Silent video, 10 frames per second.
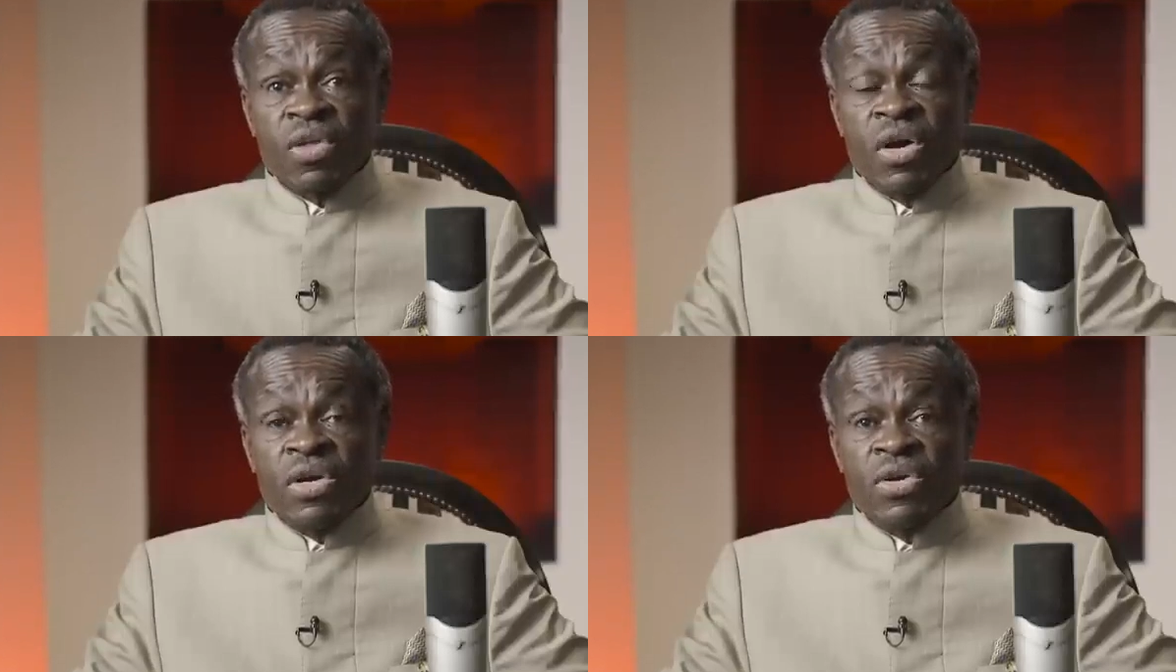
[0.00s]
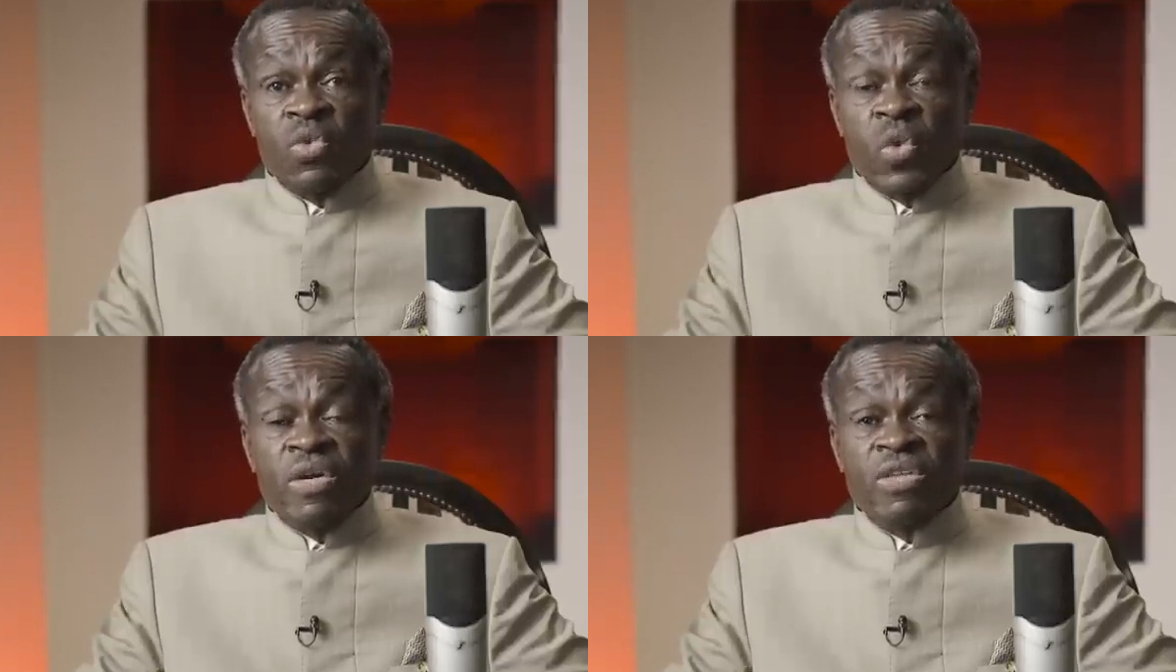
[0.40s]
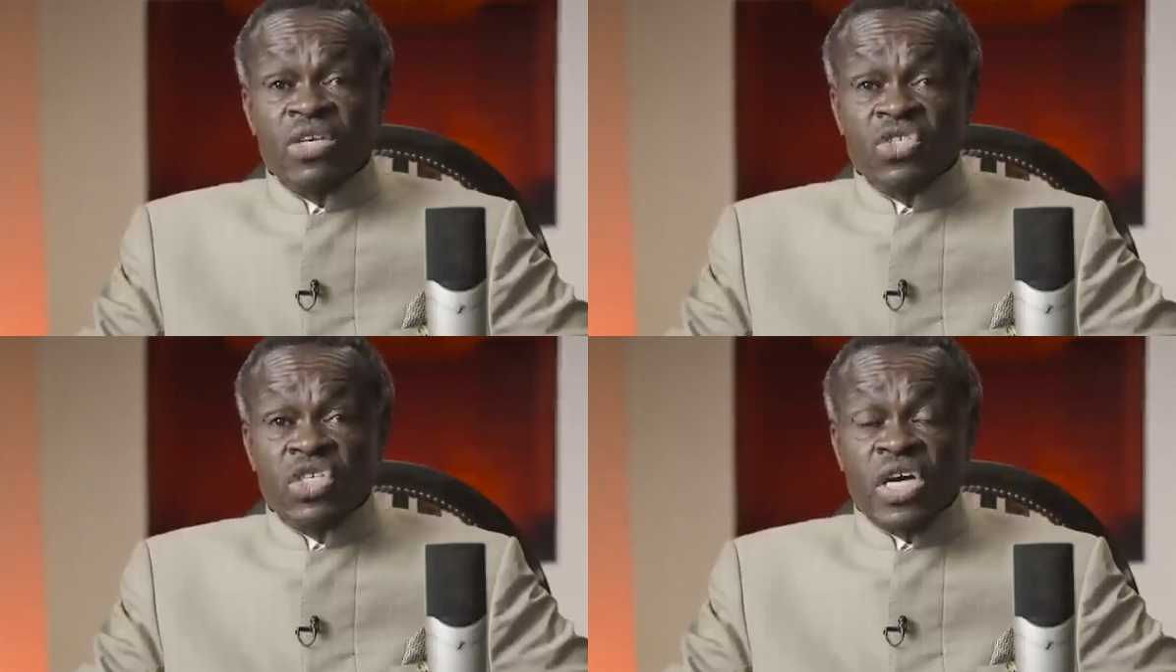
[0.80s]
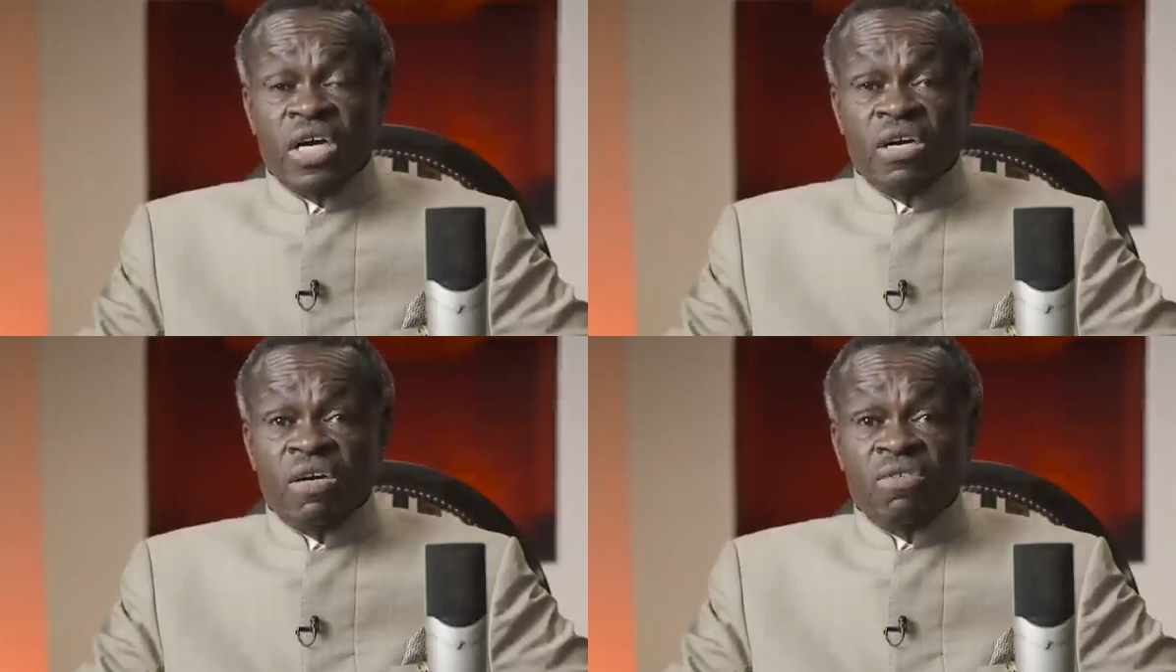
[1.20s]
And when they see a
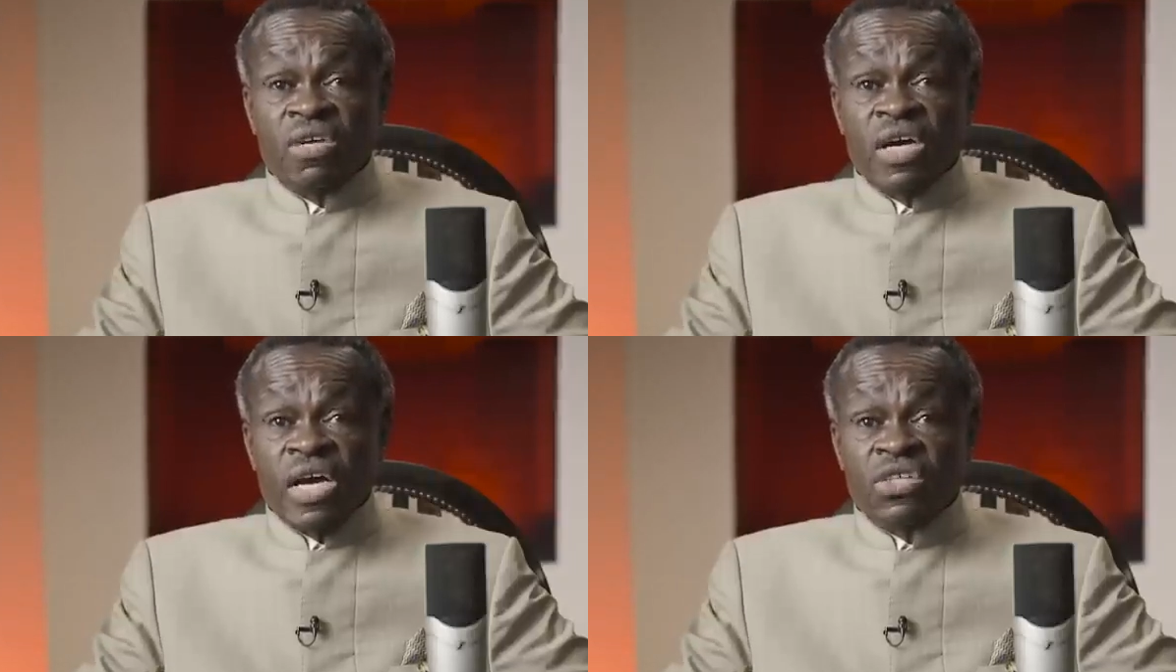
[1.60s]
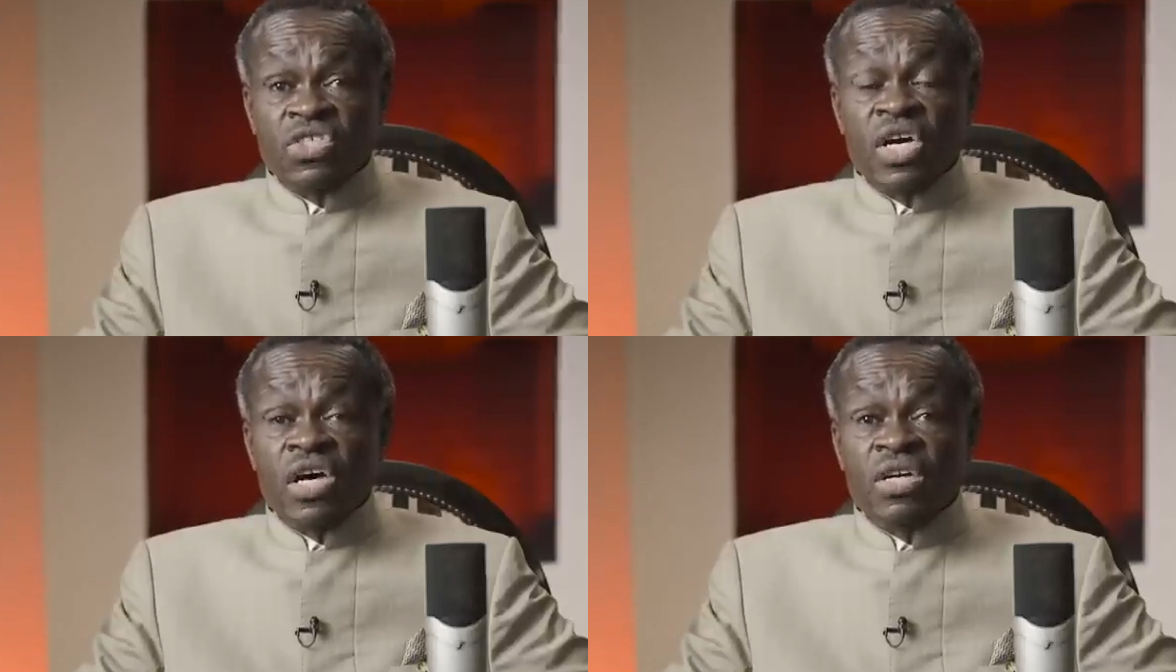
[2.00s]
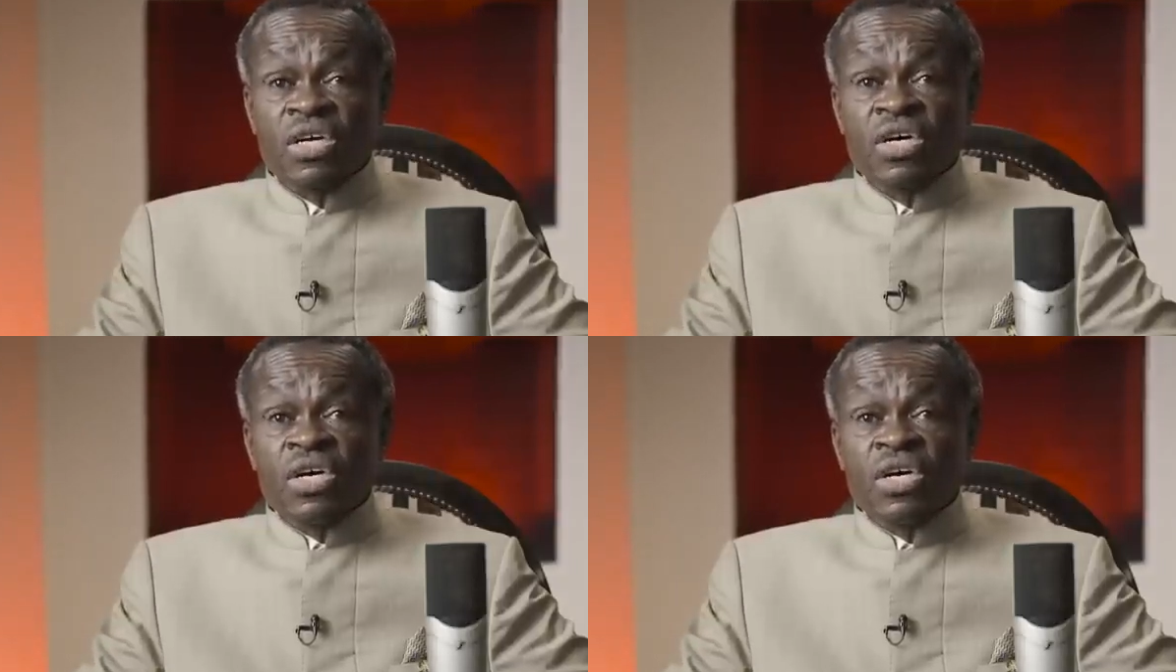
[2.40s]
country like Chad